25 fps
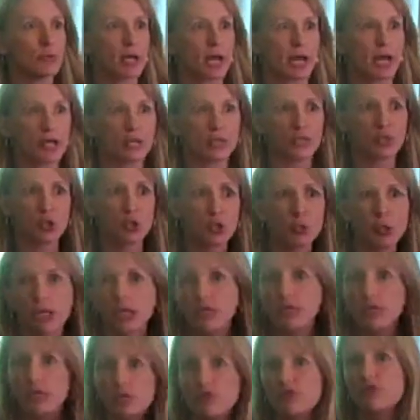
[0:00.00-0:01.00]
kind of
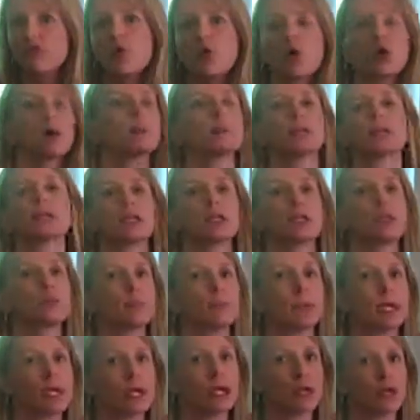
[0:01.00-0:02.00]
tweak the form a little
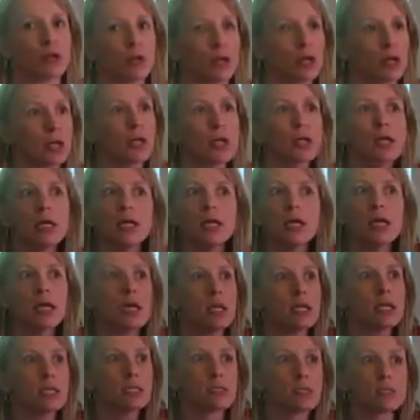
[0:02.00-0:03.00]
bit, or
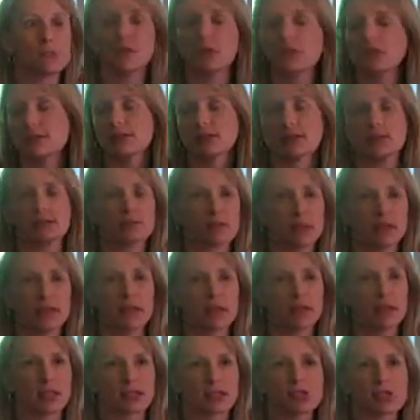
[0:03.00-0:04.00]
just because it's made
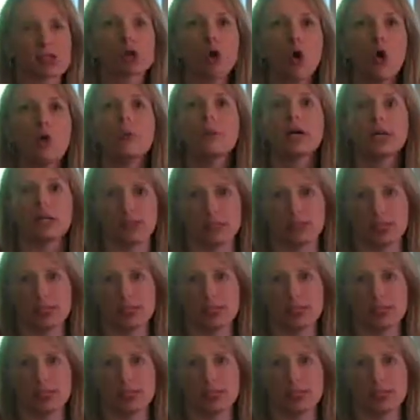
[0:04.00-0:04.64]
things so much